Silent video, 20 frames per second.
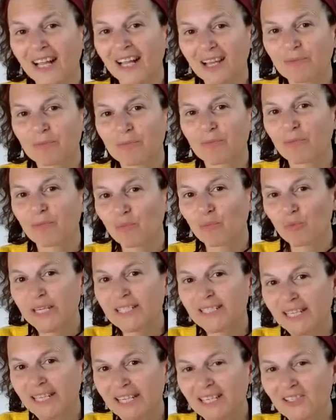And we
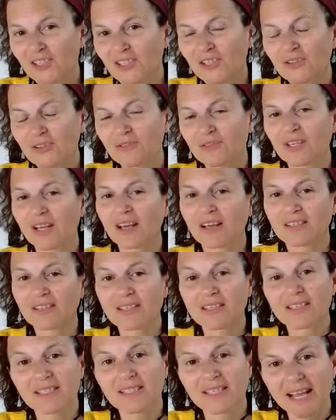teach teach you to
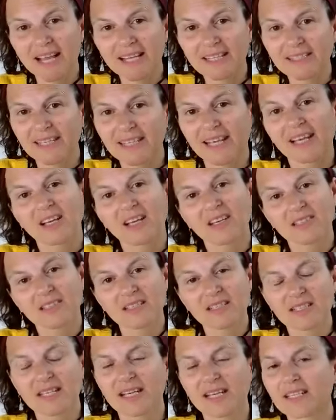understand that,
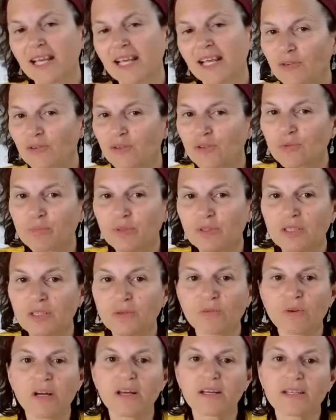understand how your body
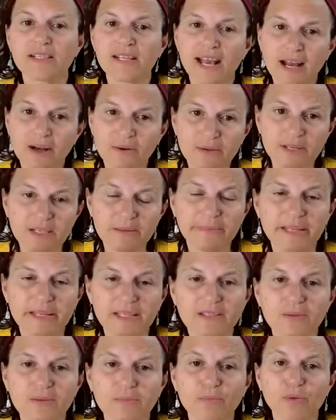works, how it's
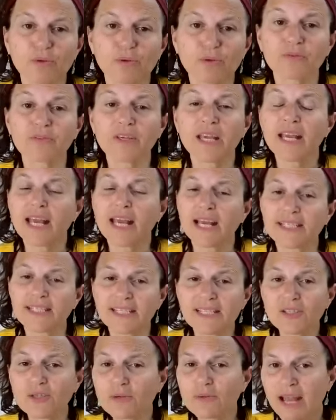meant to move. And
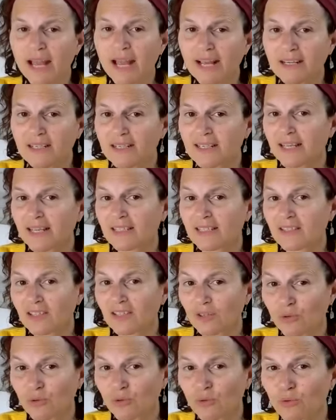as you access
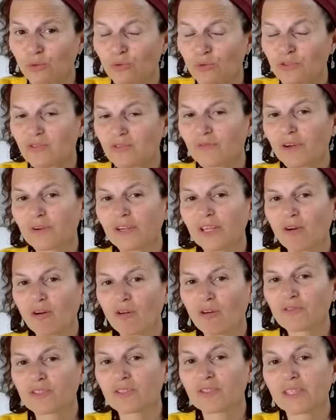the cause, very
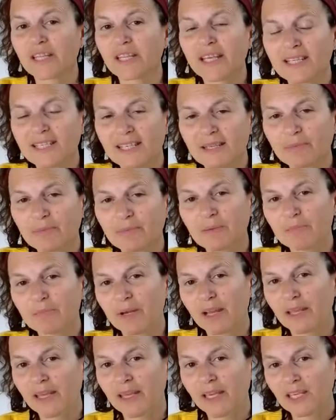often simply
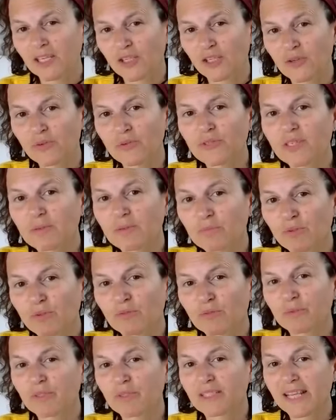by using
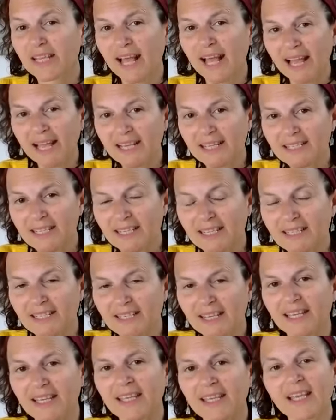movement to access
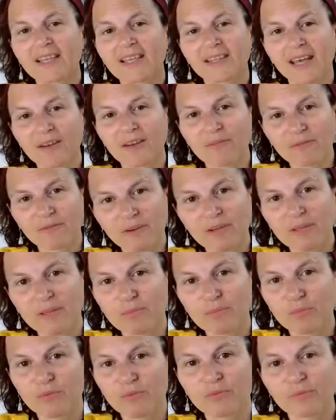it, that very
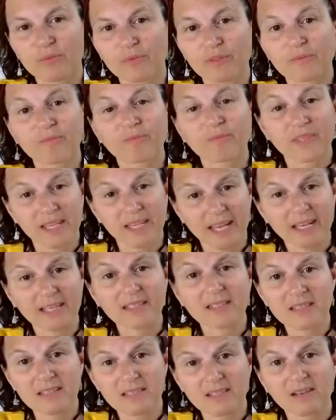movement
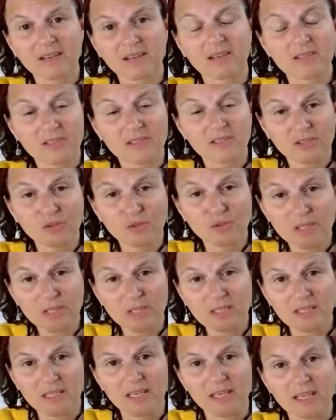can start to
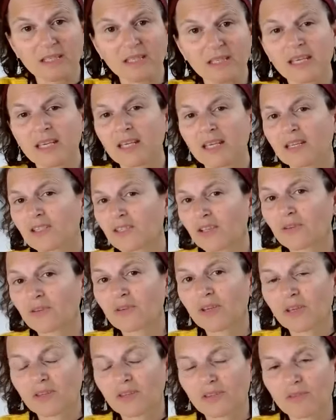treat it. So
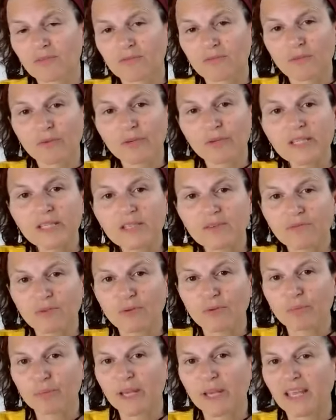the voice of
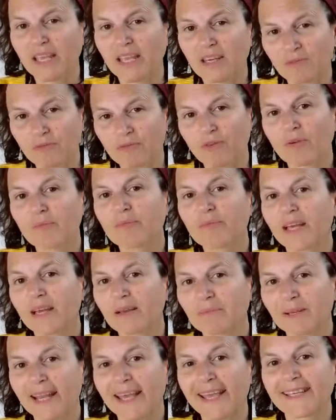your pain from
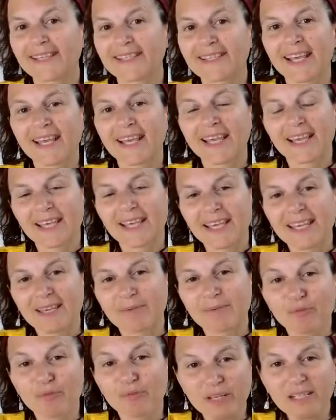that place
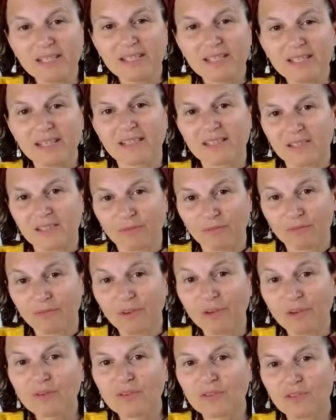brings us to
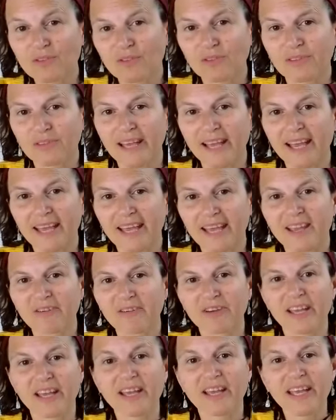focus on that
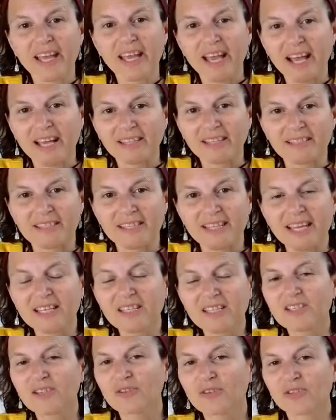area and
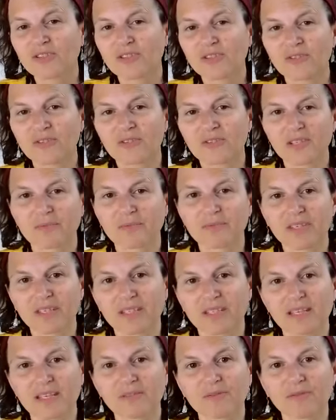then you can do
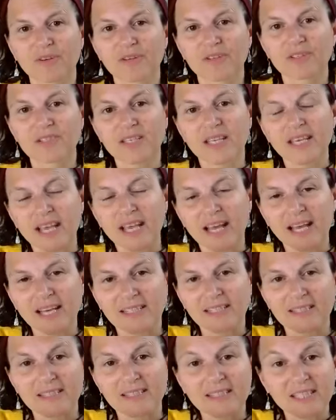something different
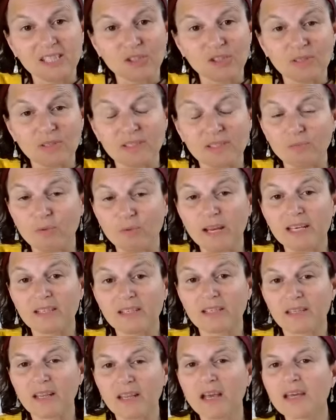and you as well
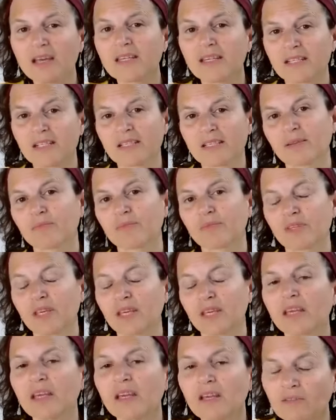as learning
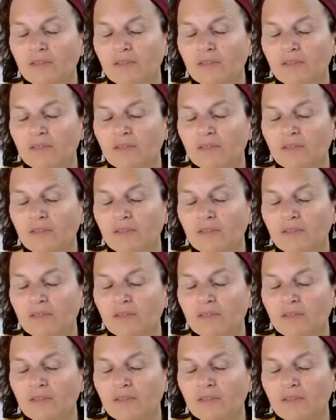something